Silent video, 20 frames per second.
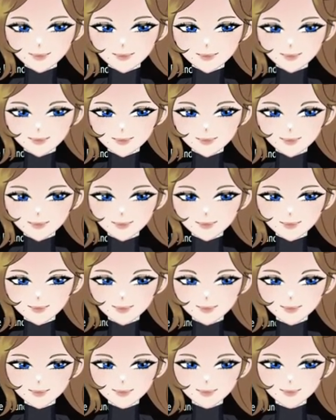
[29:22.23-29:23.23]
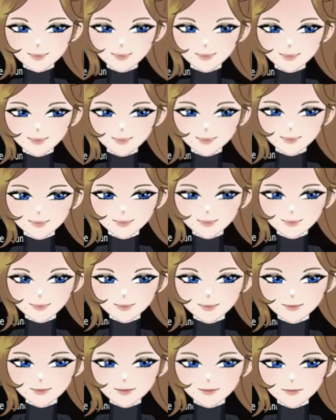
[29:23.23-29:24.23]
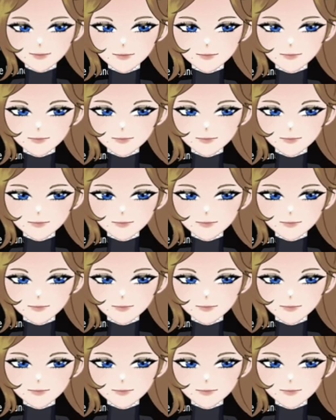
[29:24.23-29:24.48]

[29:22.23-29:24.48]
No one is speaking in this clip.